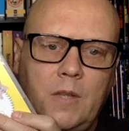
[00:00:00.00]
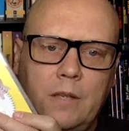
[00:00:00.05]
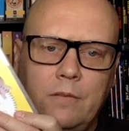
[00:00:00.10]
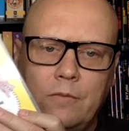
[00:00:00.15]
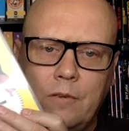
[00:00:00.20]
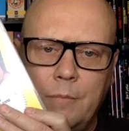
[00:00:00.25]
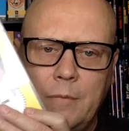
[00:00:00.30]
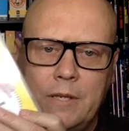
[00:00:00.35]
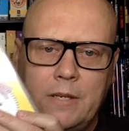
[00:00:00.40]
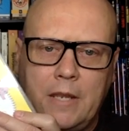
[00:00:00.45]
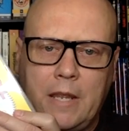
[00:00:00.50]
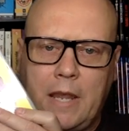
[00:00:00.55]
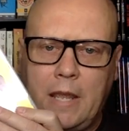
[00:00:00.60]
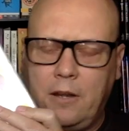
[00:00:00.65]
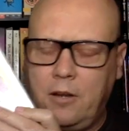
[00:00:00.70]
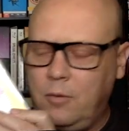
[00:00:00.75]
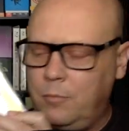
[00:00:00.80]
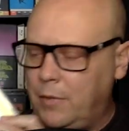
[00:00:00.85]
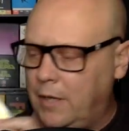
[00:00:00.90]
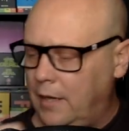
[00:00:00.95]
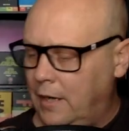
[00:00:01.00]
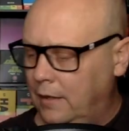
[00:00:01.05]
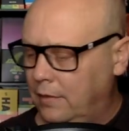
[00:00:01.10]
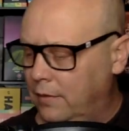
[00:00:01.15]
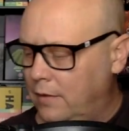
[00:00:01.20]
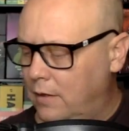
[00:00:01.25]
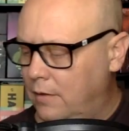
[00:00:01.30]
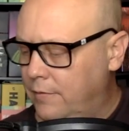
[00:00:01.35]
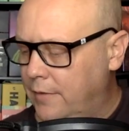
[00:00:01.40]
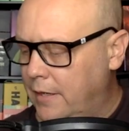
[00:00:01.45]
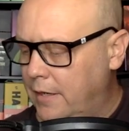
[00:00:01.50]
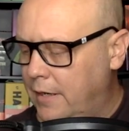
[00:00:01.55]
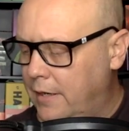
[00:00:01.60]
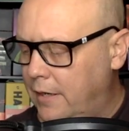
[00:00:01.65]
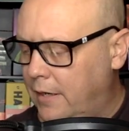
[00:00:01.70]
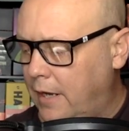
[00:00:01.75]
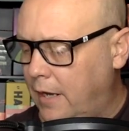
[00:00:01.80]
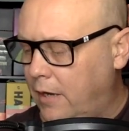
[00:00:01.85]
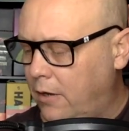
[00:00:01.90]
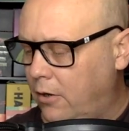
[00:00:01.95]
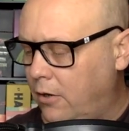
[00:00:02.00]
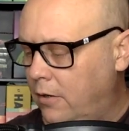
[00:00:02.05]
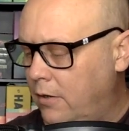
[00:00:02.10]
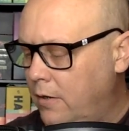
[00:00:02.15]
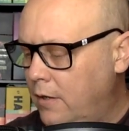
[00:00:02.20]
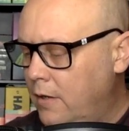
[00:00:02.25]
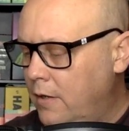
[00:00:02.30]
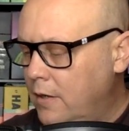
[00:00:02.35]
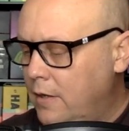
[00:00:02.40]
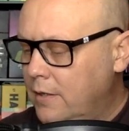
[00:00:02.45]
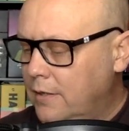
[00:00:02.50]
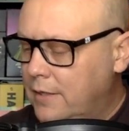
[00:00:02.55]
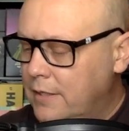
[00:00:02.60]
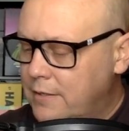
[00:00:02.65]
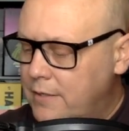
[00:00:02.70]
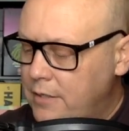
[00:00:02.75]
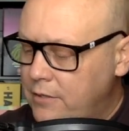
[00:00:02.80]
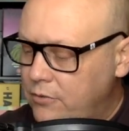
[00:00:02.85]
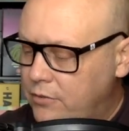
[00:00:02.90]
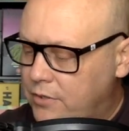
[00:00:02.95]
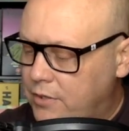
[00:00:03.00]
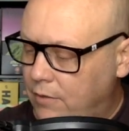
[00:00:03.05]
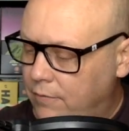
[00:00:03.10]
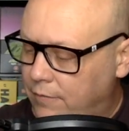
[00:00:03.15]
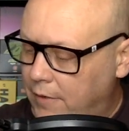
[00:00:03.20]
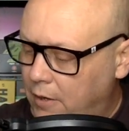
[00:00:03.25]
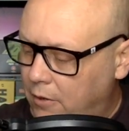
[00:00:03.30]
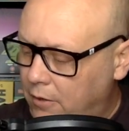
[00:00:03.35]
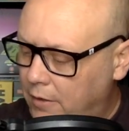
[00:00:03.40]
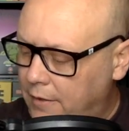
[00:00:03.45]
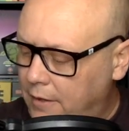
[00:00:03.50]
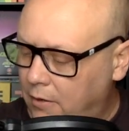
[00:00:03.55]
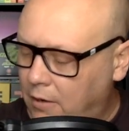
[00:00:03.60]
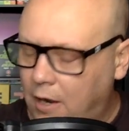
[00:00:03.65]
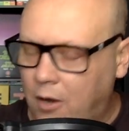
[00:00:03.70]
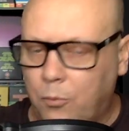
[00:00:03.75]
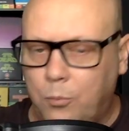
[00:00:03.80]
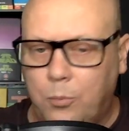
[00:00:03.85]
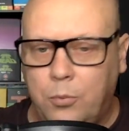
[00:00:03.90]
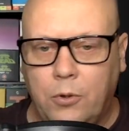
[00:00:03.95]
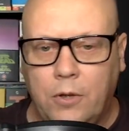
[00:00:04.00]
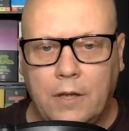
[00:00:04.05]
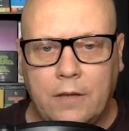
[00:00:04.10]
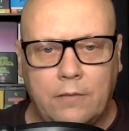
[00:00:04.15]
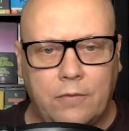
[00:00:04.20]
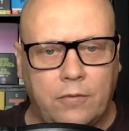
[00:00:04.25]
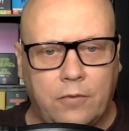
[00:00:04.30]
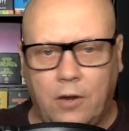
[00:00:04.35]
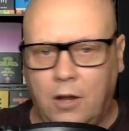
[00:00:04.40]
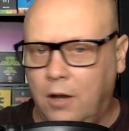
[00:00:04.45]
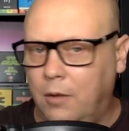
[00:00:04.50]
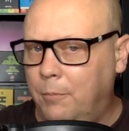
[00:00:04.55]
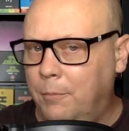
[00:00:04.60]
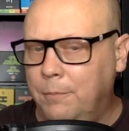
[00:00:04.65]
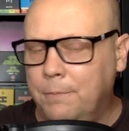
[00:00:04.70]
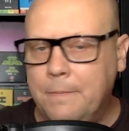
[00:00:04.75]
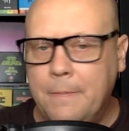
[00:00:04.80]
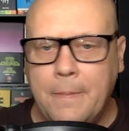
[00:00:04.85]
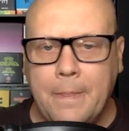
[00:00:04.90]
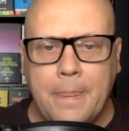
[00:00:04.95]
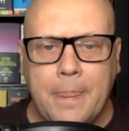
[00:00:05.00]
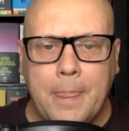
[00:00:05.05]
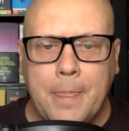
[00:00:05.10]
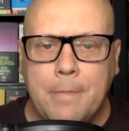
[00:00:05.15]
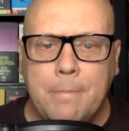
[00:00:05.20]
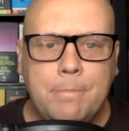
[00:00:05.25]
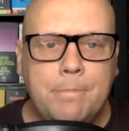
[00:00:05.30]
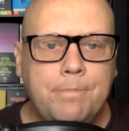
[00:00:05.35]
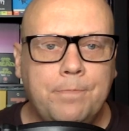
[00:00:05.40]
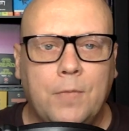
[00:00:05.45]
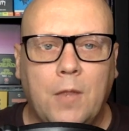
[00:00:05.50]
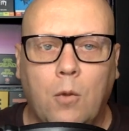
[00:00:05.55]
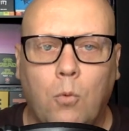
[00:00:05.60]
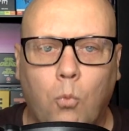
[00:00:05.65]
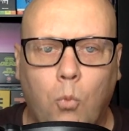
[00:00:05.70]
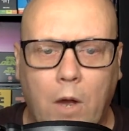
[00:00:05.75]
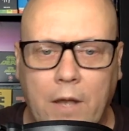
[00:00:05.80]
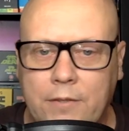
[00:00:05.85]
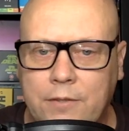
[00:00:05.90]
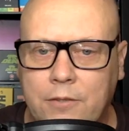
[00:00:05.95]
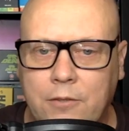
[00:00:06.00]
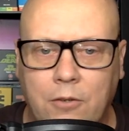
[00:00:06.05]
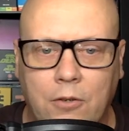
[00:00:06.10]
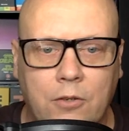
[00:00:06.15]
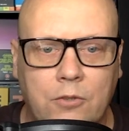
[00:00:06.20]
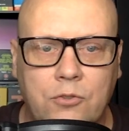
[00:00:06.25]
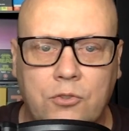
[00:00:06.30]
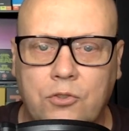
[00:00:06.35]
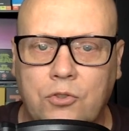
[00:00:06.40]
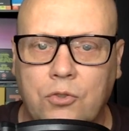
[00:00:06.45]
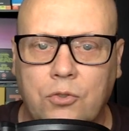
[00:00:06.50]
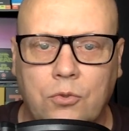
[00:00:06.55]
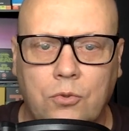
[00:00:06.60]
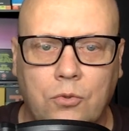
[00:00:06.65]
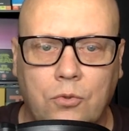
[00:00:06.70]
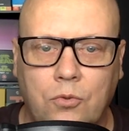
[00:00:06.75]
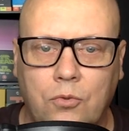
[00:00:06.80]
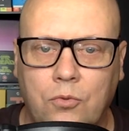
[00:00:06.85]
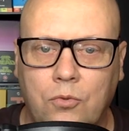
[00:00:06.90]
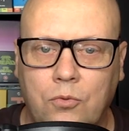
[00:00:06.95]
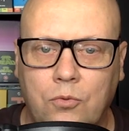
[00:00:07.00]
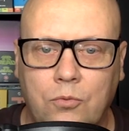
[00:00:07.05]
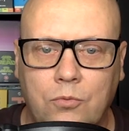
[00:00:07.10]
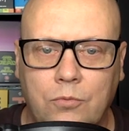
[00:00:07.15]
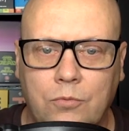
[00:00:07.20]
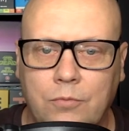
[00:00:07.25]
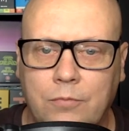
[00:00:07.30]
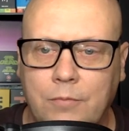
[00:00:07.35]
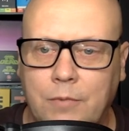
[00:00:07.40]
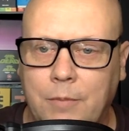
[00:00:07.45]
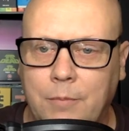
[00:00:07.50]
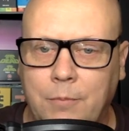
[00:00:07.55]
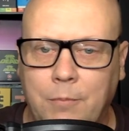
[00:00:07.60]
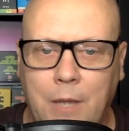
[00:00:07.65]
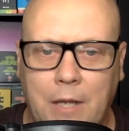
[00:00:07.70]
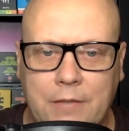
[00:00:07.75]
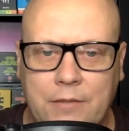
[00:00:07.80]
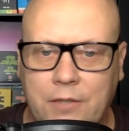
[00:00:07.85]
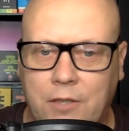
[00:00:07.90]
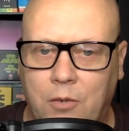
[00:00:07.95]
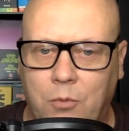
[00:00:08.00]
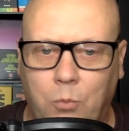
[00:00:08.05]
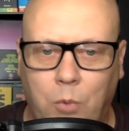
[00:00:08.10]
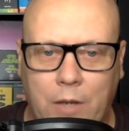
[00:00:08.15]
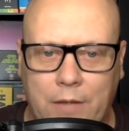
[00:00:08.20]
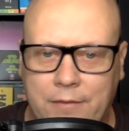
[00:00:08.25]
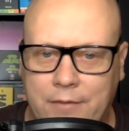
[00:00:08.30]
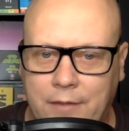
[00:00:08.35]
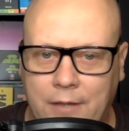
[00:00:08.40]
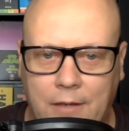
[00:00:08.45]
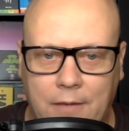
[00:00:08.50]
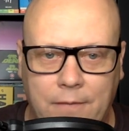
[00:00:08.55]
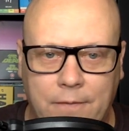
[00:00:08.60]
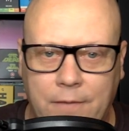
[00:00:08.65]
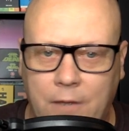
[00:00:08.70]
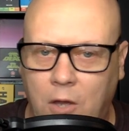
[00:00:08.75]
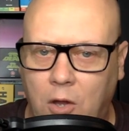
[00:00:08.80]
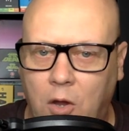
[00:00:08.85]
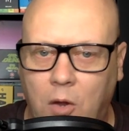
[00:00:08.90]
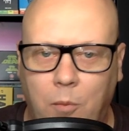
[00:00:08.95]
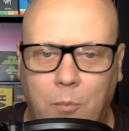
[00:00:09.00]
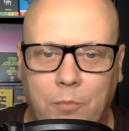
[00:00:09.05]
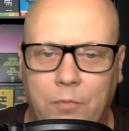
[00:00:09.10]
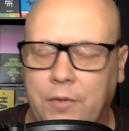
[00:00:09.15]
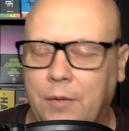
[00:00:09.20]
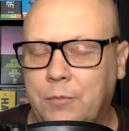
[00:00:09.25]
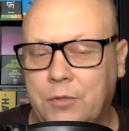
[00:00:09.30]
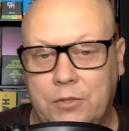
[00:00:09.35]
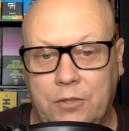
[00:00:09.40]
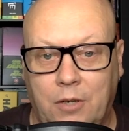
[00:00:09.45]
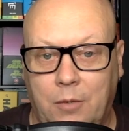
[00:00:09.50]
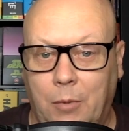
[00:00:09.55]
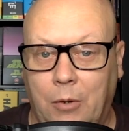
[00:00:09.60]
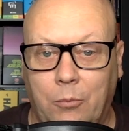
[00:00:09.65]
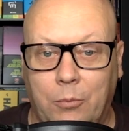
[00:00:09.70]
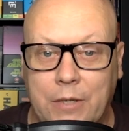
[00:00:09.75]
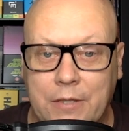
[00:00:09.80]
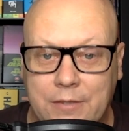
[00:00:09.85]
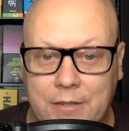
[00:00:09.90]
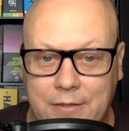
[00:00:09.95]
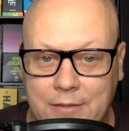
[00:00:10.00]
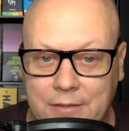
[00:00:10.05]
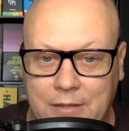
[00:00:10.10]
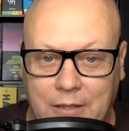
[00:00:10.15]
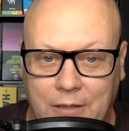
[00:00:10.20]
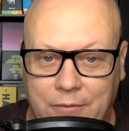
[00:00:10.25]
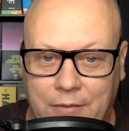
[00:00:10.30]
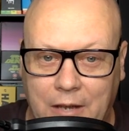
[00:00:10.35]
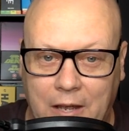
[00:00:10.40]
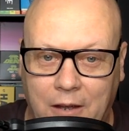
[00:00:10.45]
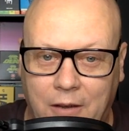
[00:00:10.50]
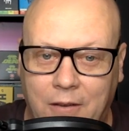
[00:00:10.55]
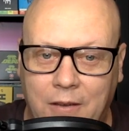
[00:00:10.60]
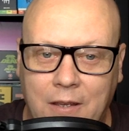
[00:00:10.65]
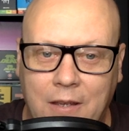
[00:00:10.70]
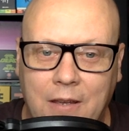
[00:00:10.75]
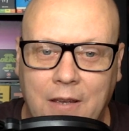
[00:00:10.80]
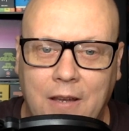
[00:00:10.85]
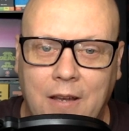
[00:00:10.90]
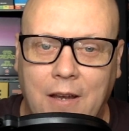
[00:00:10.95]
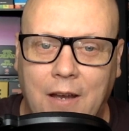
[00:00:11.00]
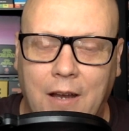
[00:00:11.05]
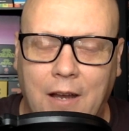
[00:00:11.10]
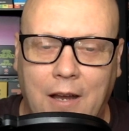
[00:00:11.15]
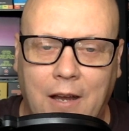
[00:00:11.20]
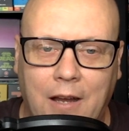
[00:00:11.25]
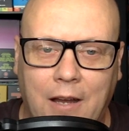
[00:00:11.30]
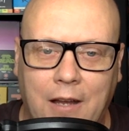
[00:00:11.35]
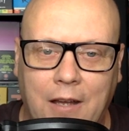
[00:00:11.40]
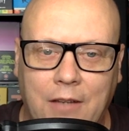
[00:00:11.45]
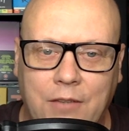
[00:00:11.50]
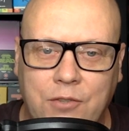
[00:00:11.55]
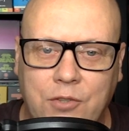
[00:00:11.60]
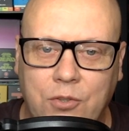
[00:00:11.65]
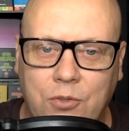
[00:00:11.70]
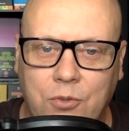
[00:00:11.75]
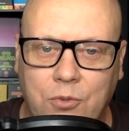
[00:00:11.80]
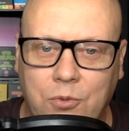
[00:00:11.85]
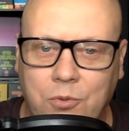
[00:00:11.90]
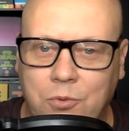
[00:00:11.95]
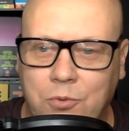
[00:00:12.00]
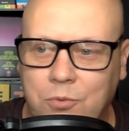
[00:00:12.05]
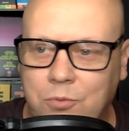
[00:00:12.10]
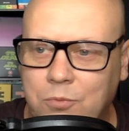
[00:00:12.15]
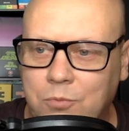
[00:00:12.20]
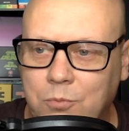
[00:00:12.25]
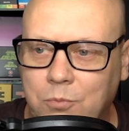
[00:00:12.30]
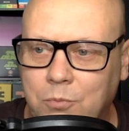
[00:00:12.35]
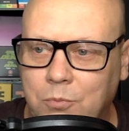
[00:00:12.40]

from Indicator, but I love that Indicator continues to vary their output from westerns to Mexican wrestling films. I'm just talking about recent stuff now. Uh, to